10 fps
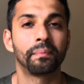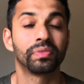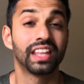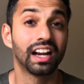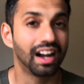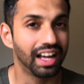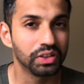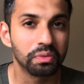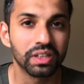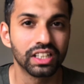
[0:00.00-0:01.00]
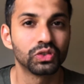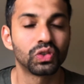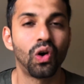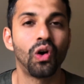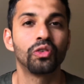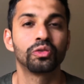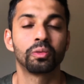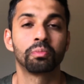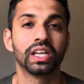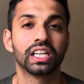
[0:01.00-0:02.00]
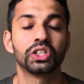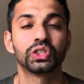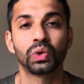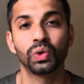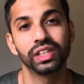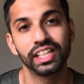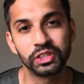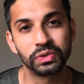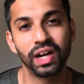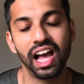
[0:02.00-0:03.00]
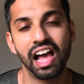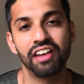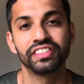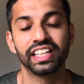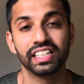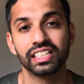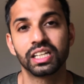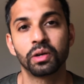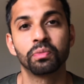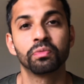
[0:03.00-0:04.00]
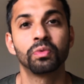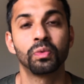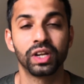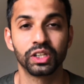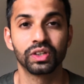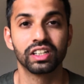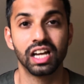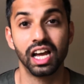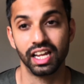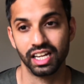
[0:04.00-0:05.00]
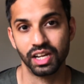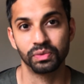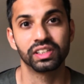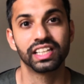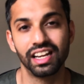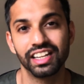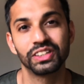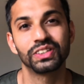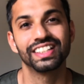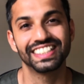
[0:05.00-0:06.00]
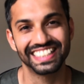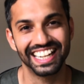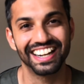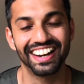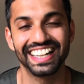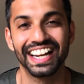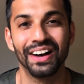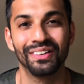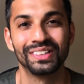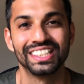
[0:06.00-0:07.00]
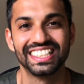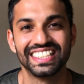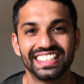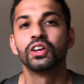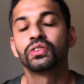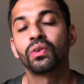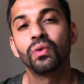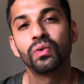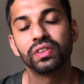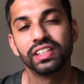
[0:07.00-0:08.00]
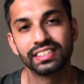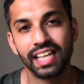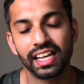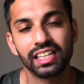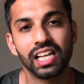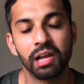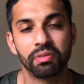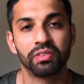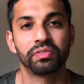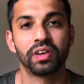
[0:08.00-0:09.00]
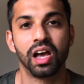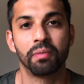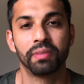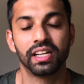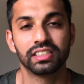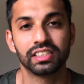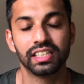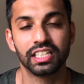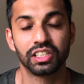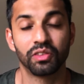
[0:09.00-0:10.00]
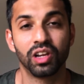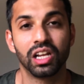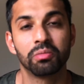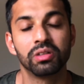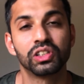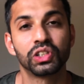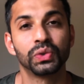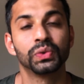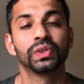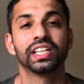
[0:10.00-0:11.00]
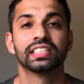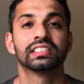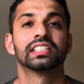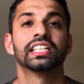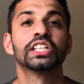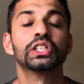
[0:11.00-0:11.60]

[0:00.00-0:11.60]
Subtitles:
There are other means of making sure that you have an income for when you retire, and I will get into this right now. So the second type of pension that's available to you is the